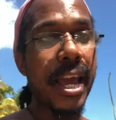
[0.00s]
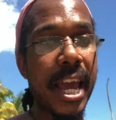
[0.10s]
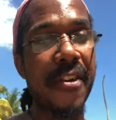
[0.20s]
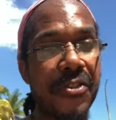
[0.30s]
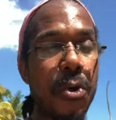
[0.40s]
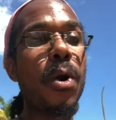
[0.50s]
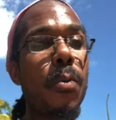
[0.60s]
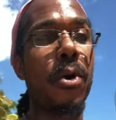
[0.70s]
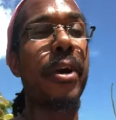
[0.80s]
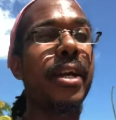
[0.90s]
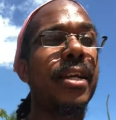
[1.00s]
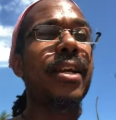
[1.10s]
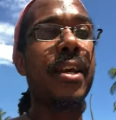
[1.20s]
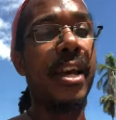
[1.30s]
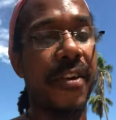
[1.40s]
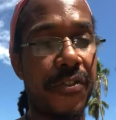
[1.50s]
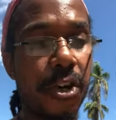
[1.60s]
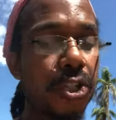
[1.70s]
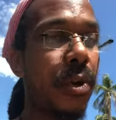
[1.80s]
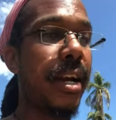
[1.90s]
if you are worried, if
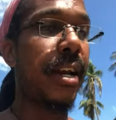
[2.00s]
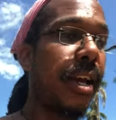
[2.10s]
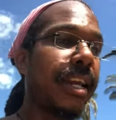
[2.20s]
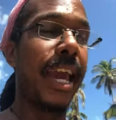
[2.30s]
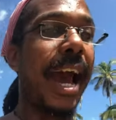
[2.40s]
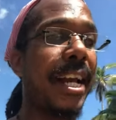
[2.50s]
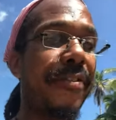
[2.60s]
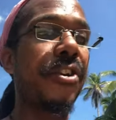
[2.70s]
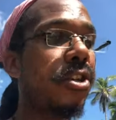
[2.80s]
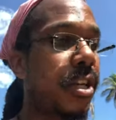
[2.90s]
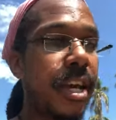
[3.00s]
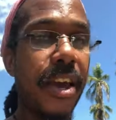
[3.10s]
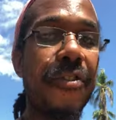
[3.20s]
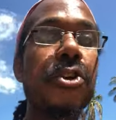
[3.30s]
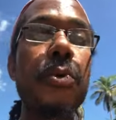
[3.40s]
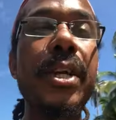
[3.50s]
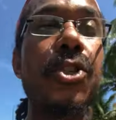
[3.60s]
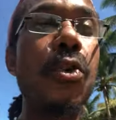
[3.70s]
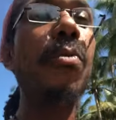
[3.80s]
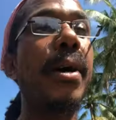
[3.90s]
you're trying to if you're if you're doing
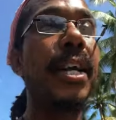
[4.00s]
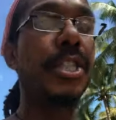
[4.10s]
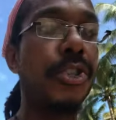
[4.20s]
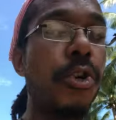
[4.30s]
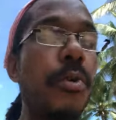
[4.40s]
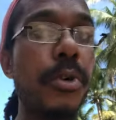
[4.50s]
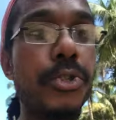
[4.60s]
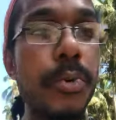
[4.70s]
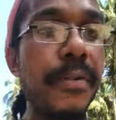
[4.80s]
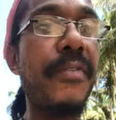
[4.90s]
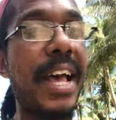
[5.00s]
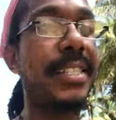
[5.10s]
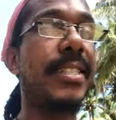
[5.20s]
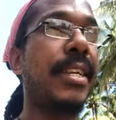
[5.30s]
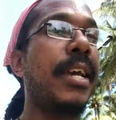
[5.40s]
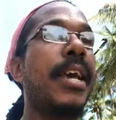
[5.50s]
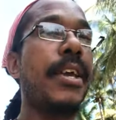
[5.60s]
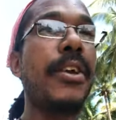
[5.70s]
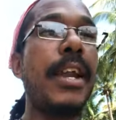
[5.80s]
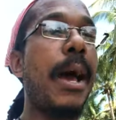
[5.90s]
too much, too too invested,
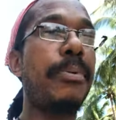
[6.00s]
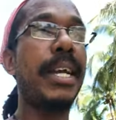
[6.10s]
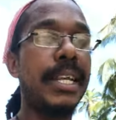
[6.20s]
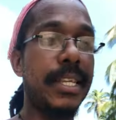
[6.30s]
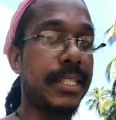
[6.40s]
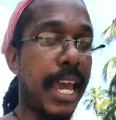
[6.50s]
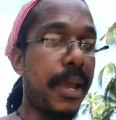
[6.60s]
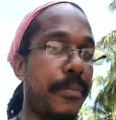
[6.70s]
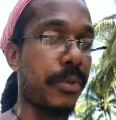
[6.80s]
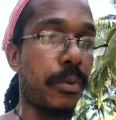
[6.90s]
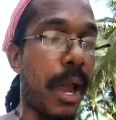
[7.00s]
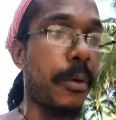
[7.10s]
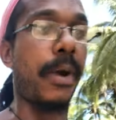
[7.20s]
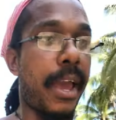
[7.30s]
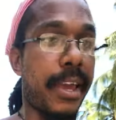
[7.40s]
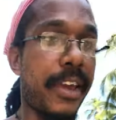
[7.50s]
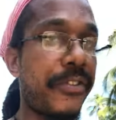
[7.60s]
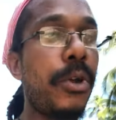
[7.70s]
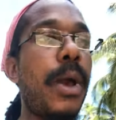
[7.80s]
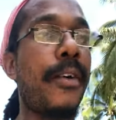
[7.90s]
you're not playing this game the right way. If
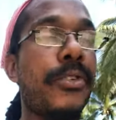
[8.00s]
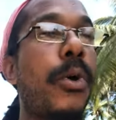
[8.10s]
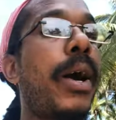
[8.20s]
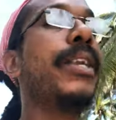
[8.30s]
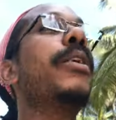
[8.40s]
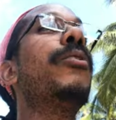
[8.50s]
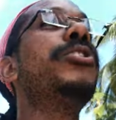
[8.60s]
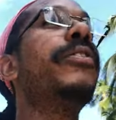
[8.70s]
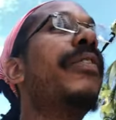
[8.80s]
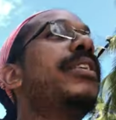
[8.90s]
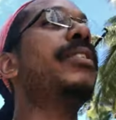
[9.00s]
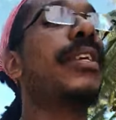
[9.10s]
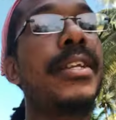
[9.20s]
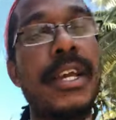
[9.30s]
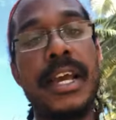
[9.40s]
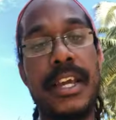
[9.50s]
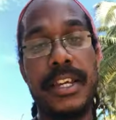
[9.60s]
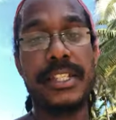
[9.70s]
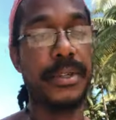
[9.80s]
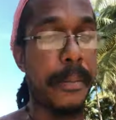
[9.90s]
you have no idea what you're invested in,
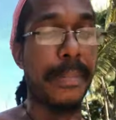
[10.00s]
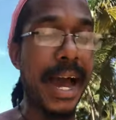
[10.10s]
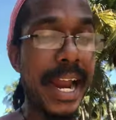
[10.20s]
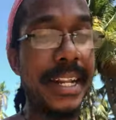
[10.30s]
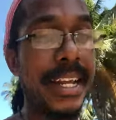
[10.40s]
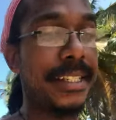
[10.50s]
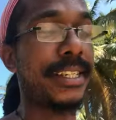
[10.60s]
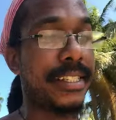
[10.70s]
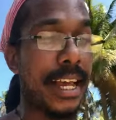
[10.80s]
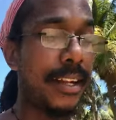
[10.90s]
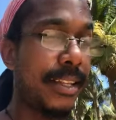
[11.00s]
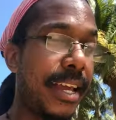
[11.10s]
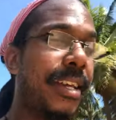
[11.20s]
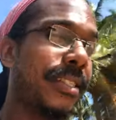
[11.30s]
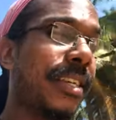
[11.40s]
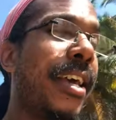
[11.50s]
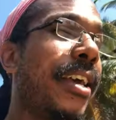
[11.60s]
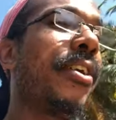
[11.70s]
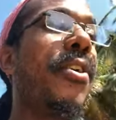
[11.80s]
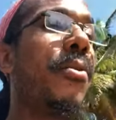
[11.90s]
you're, you're buying this, you're selling this.
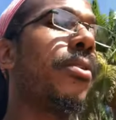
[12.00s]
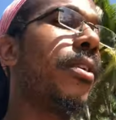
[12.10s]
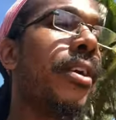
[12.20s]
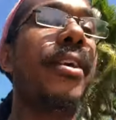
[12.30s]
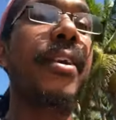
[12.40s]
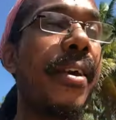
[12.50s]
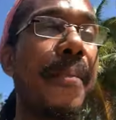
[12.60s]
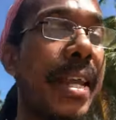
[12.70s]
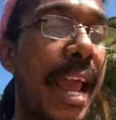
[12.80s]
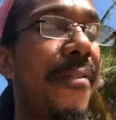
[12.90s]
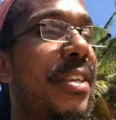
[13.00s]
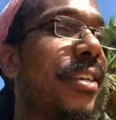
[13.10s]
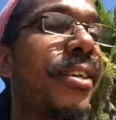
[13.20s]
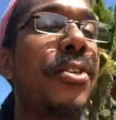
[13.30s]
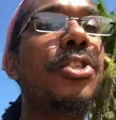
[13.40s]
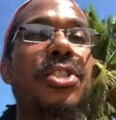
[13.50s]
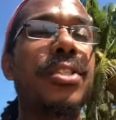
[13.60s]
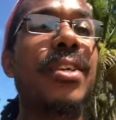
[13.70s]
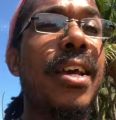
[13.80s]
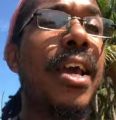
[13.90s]
You don't. You, I mean, every you
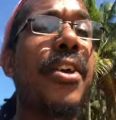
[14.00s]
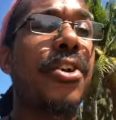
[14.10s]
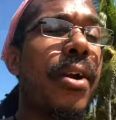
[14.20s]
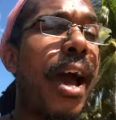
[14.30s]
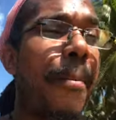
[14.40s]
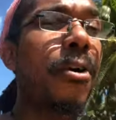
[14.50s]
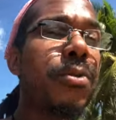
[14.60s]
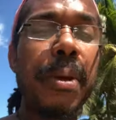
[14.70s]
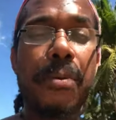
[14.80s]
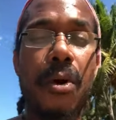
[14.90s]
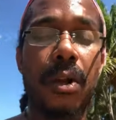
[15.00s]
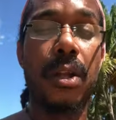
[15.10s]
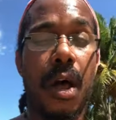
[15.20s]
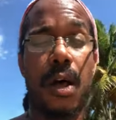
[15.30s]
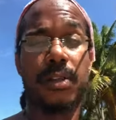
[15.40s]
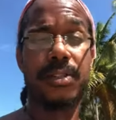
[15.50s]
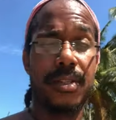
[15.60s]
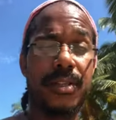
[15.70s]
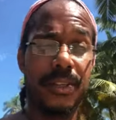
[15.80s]
just you're uh, most people are lost